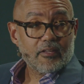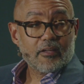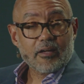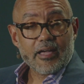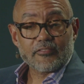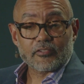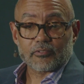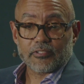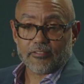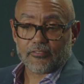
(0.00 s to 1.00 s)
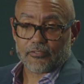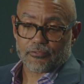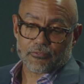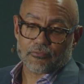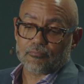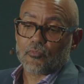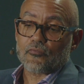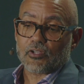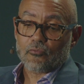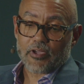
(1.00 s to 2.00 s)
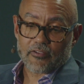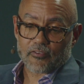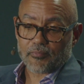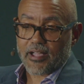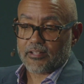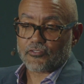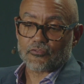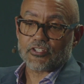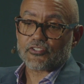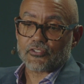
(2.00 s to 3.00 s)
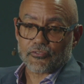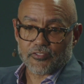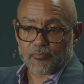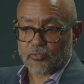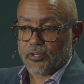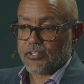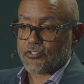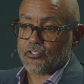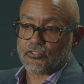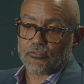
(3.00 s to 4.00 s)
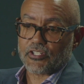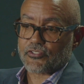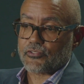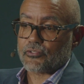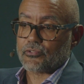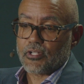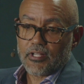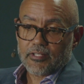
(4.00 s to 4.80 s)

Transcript: as it relates to moving away from kind of traditional inspiration, traditional